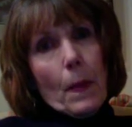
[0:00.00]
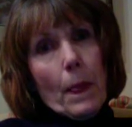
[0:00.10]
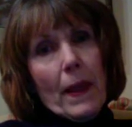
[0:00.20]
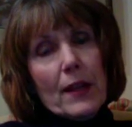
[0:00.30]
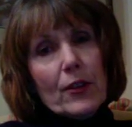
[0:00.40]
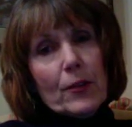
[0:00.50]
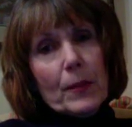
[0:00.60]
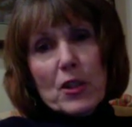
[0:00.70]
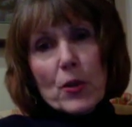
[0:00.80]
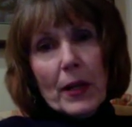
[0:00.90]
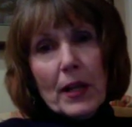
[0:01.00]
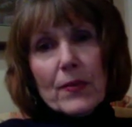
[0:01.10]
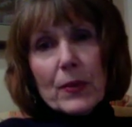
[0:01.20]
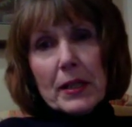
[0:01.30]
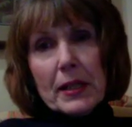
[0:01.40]
it has been
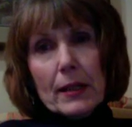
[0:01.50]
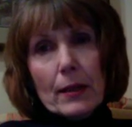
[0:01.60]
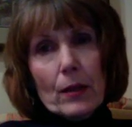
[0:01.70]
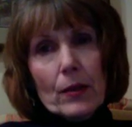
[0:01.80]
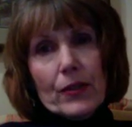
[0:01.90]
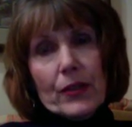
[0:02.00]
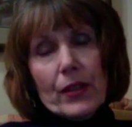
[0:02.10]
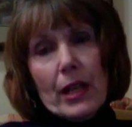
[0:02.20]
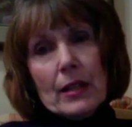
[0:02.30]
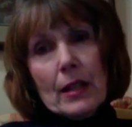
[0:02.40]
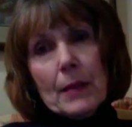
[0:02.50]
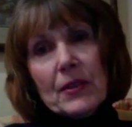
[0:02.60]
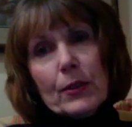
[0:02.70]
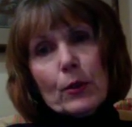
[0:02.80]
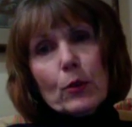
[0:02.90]
24 years, and I am
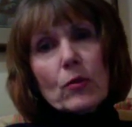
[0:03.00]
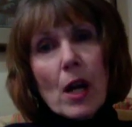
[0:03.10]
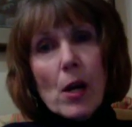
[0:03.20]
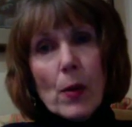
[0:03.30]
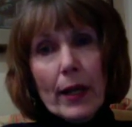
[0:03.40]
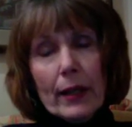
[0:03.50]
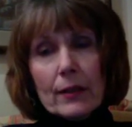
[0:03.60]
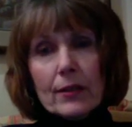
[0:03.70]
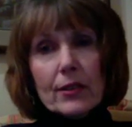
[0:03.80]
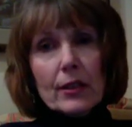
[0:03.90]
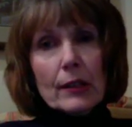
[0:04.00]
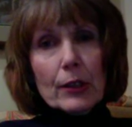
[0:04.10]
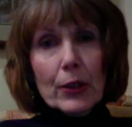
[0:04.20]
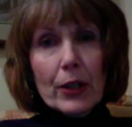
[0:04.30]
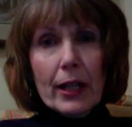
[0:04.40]
still growing and still
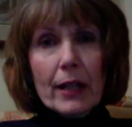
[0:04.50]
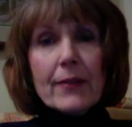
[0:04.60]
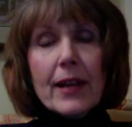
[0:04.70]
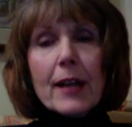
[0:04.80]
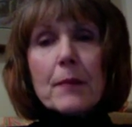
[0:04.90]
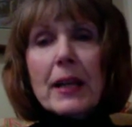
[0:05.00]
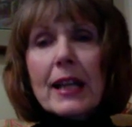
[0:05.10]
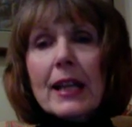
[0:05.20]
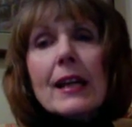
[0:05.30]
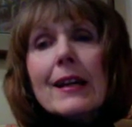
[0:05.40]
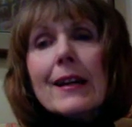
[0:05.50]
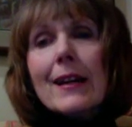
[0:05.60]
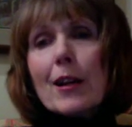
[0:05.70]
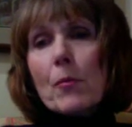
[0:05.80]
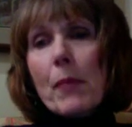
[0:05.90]
learning. I've had many
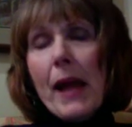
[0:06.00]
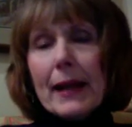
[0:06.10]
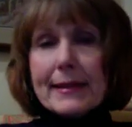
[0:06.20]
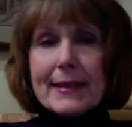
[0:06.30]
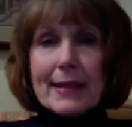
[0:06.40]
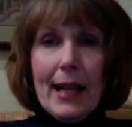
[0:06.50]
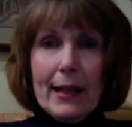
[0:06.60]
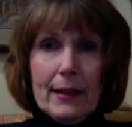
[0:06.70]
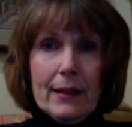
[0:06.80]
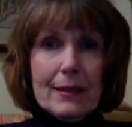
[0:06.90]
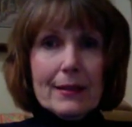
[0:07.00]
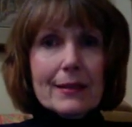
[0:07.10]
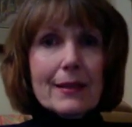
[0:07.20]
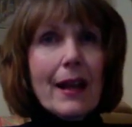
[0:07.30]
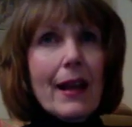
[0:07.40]
backslidings
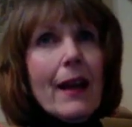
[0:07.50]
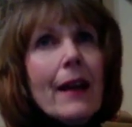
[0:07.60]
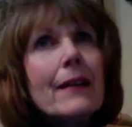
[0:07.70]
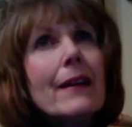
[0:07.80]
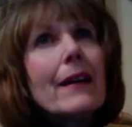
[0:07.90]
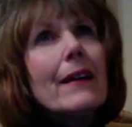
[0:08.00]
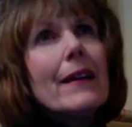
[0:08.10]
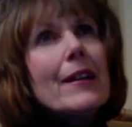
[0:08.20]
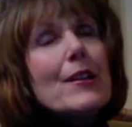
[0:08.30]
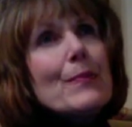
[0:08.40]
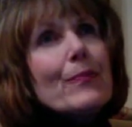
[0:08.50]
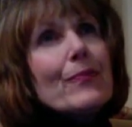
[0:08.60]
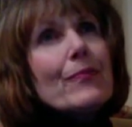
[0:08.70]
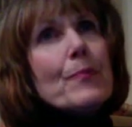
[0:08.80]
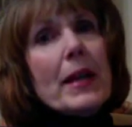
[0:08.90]
and
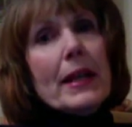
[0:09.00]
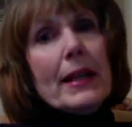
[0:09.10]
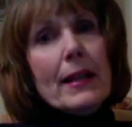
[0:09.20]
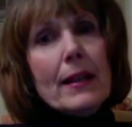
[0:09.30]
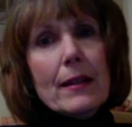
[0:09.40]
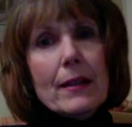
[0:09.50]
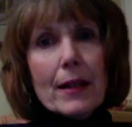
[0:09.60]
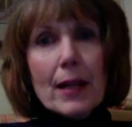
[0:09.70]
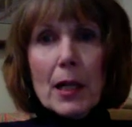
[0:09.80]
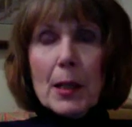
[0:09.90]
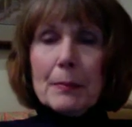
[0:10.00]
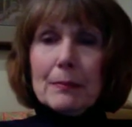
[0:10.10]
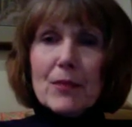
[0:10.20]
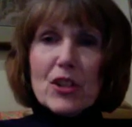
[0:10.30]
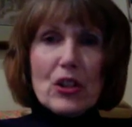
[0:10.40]
many
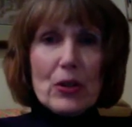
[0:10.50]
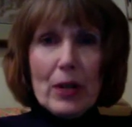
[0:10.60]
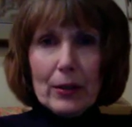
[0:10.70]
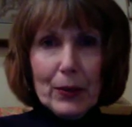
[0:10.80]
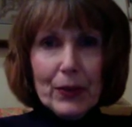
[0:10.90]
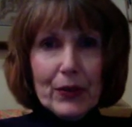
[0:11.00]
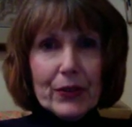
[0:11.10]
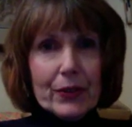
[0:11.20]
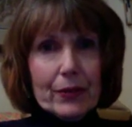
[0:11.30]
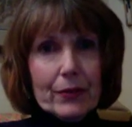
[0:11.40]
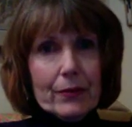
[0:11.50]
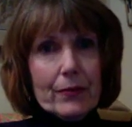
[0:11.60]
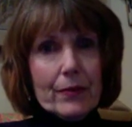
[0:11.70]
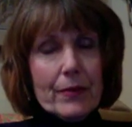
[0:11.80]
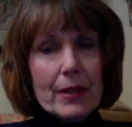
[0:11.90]
struggles
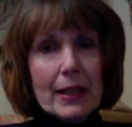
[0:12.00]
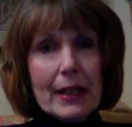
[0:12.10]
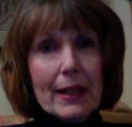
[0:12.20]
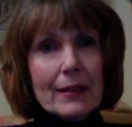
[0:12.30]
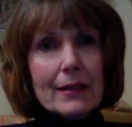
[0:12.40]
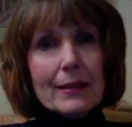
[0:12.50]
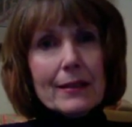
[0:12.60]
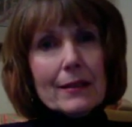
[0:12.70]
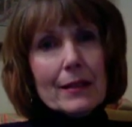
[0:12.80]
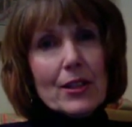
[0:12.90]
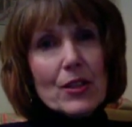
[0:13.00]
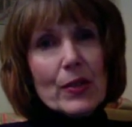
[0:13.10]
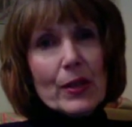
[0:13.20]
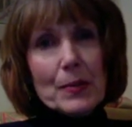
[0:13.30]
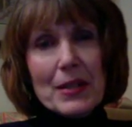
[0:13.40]
against his
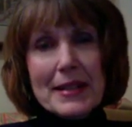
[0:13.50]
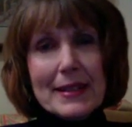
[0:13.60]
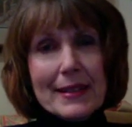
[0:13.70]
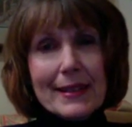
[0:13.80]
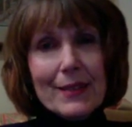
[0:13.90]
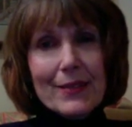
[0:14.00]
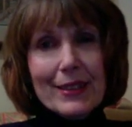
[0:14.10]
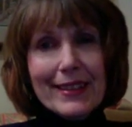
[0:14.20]
real presence, even